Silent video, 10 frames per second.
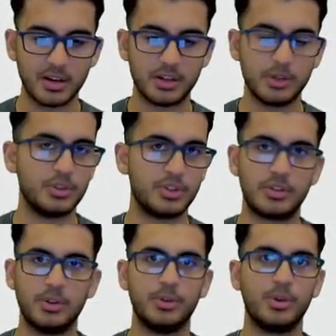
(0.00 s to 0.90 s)
you will just
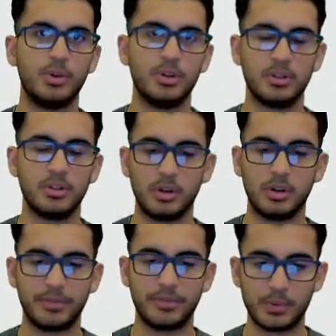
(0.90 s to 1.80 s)
load all
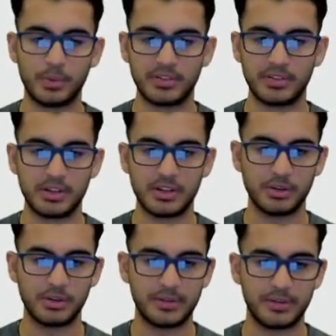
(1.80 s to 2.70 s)
of the words in your
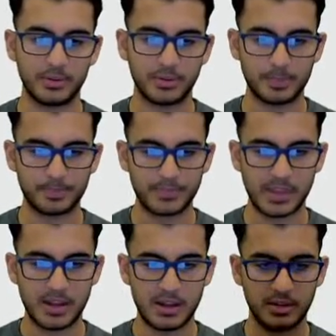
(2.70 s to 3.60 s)
reviews.
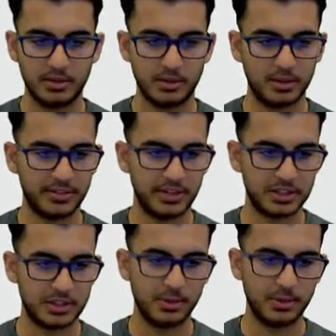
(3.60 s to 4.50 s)
So let's
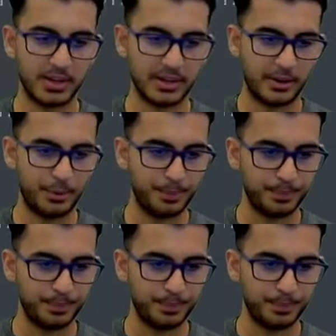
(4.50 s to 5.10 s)
actually do now.